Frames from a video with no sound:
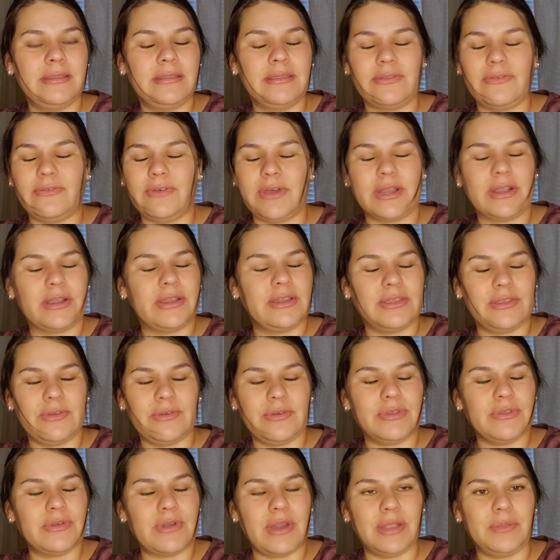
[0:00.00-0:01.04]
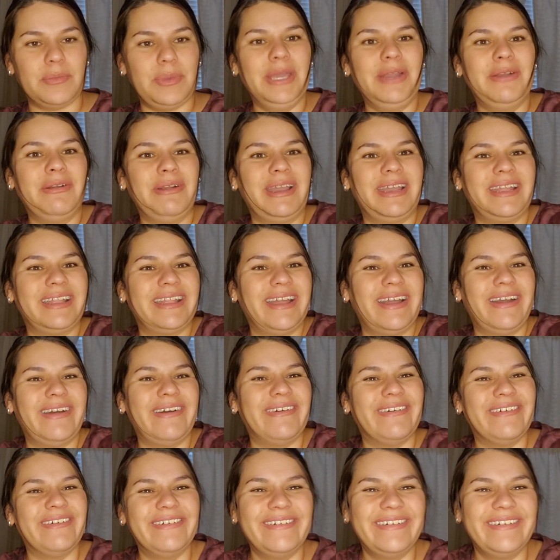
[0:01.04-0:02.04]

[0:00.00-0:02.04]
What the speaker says: The fuck are you doing trying to pee right now?